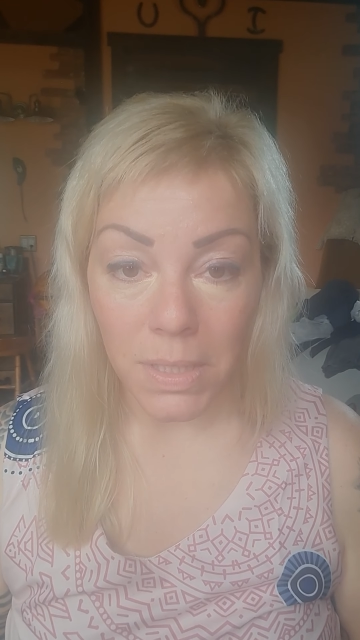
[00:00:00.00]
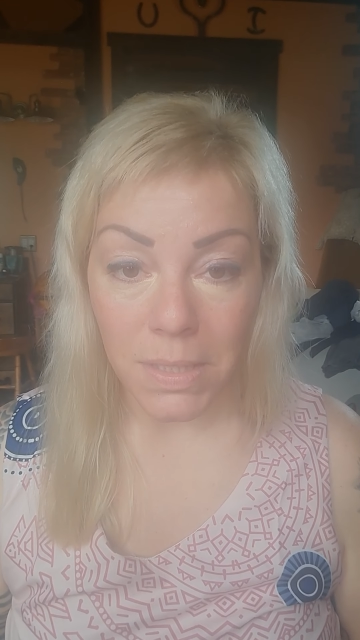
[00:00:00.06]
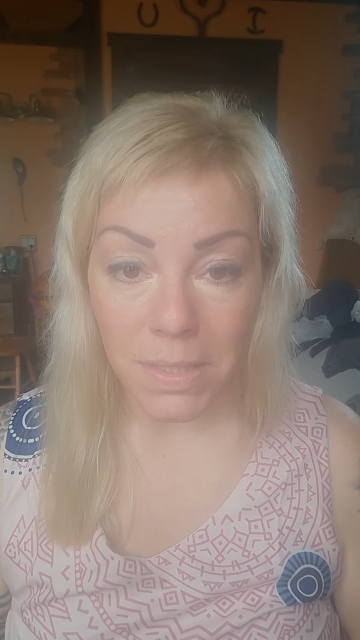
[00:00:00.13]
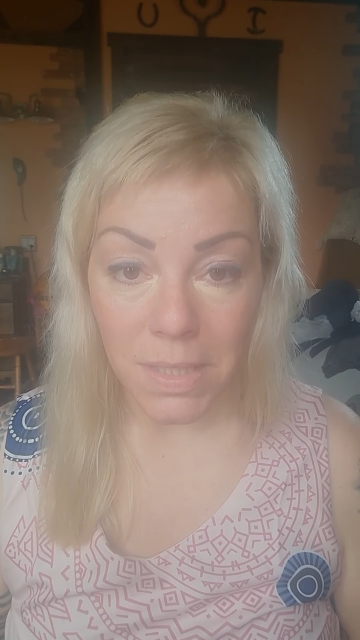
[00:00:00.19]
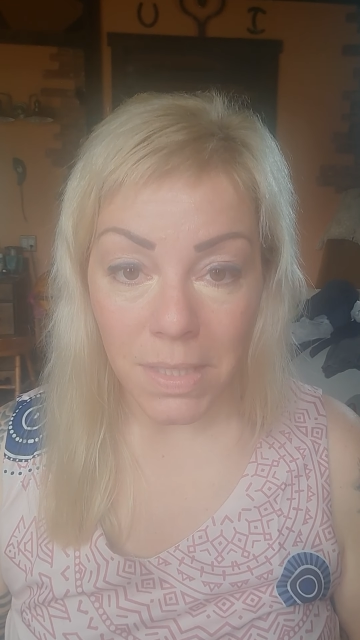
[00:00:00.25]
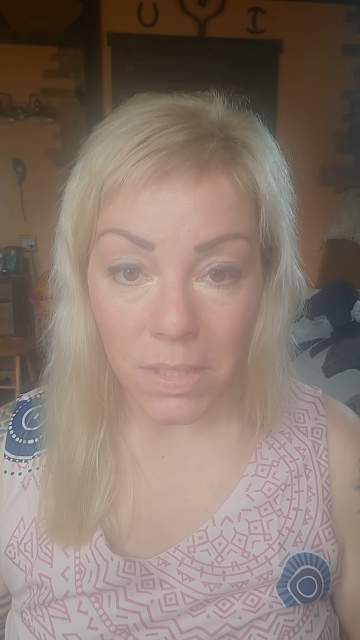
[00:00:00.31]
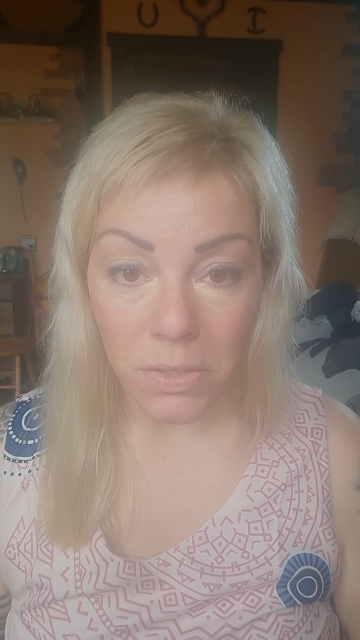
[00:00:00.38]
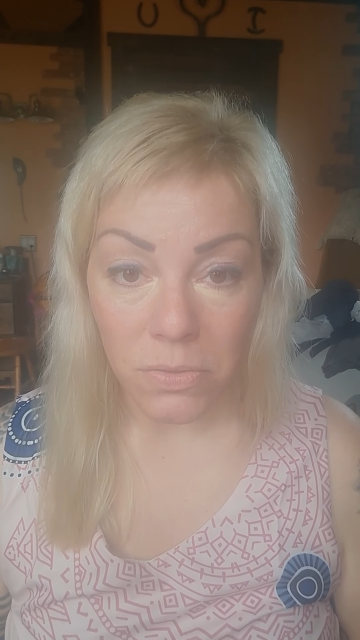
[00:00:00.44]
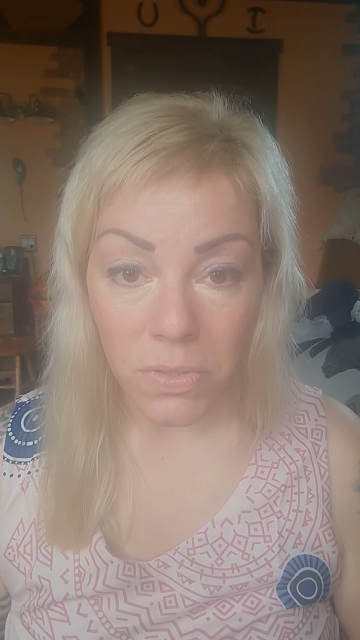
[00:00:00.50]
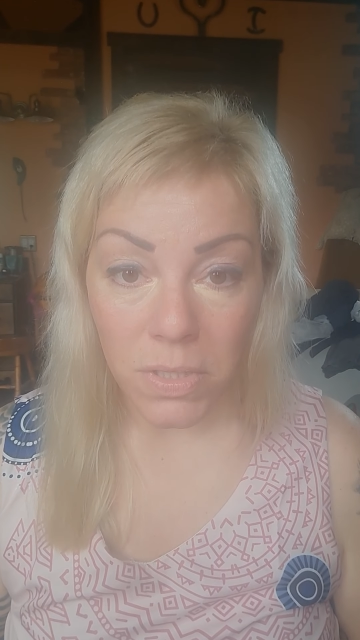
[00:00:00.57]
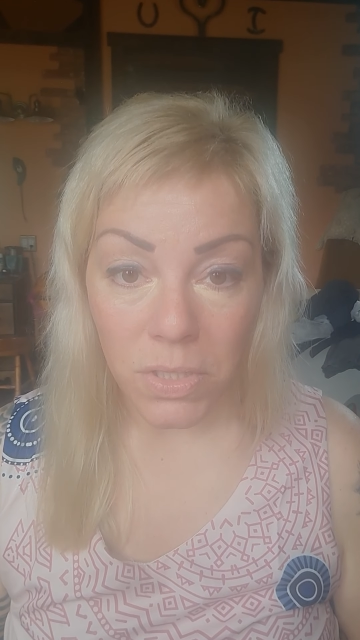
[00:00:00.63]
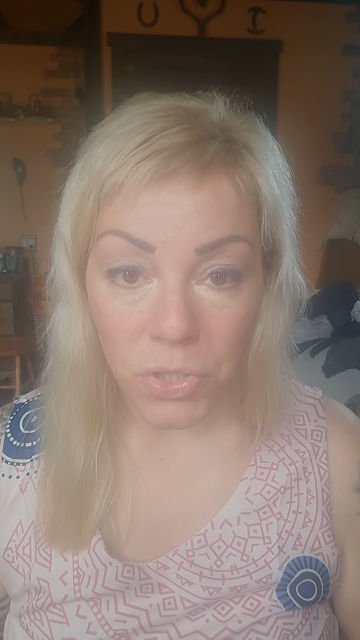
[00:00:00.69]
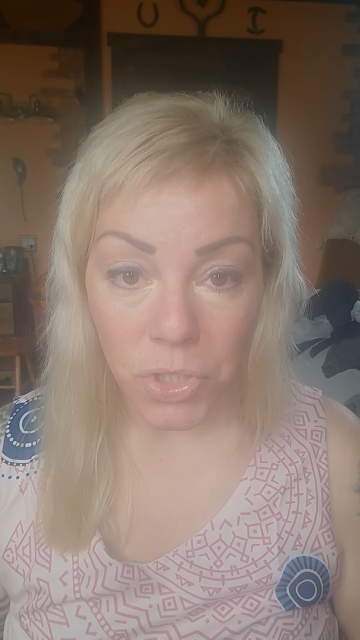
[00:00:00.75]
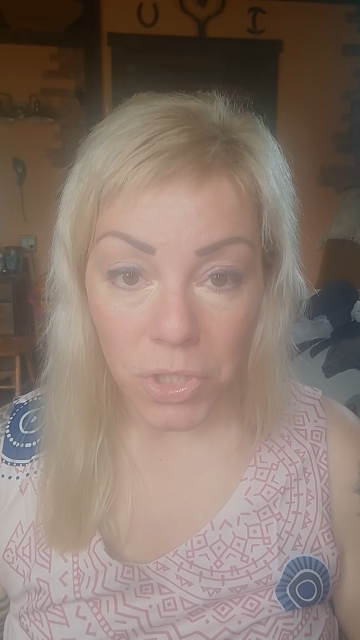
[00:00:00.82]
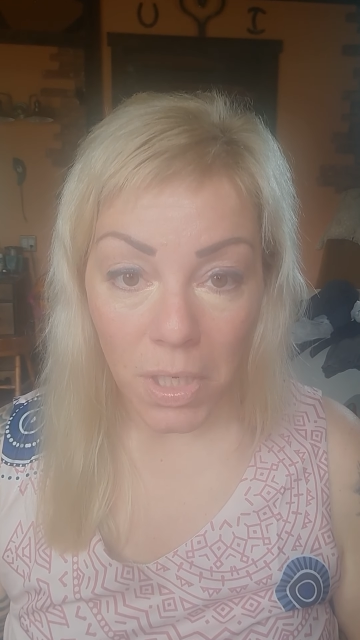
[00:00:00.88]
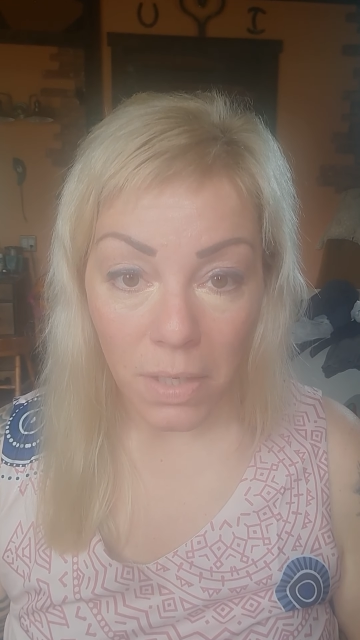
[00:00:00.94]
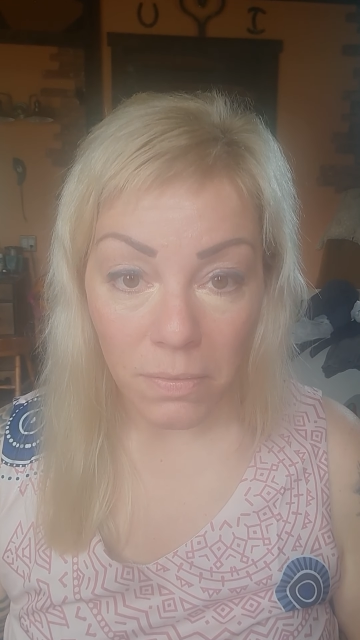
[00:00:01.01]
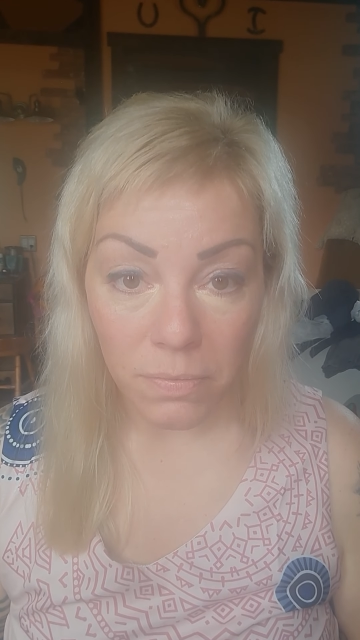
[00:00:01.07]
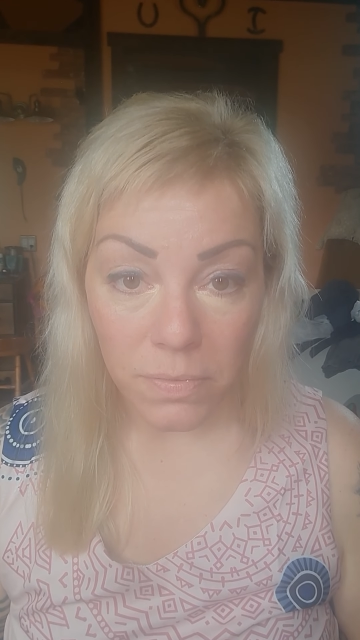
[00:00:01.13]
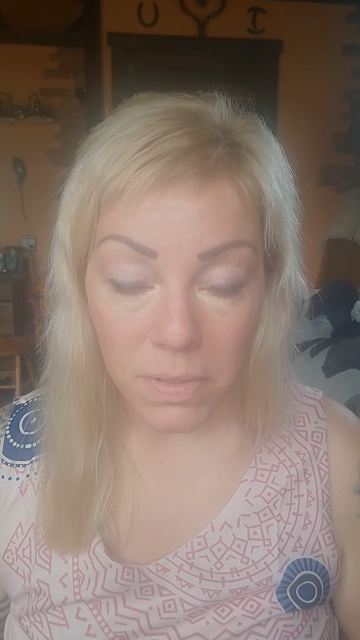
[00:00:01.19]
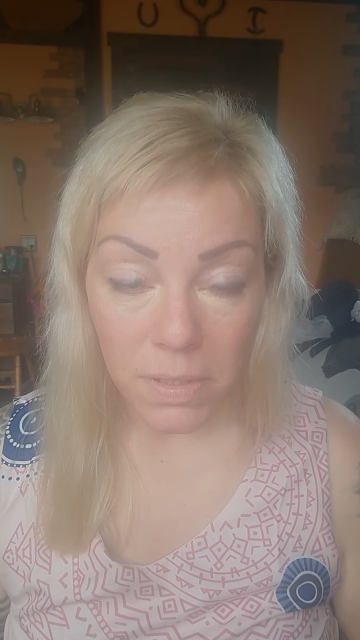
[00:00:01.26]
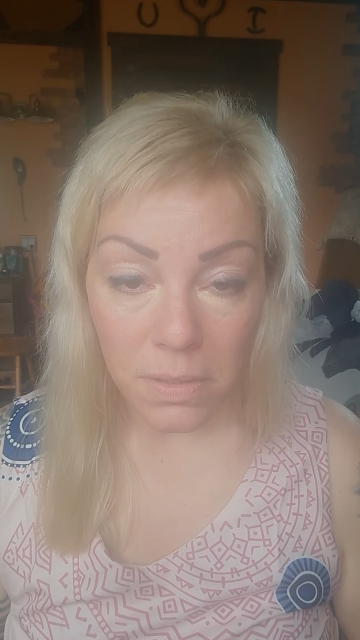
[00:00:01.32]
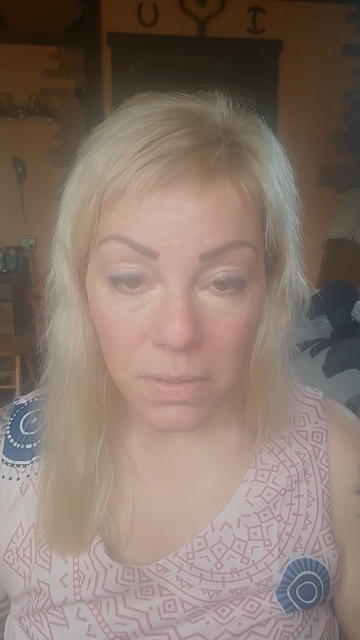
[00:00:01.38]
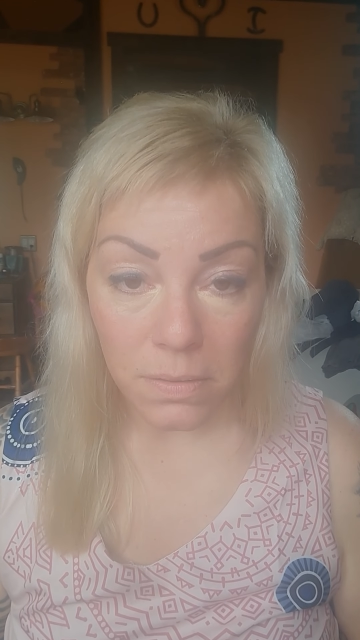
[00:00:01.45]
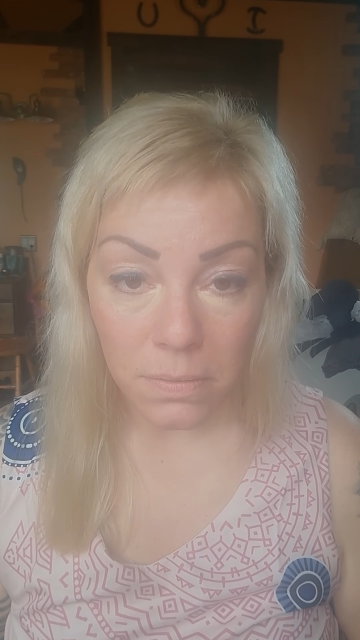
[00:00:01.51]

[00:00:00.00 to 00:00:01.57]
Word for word: continues to shift.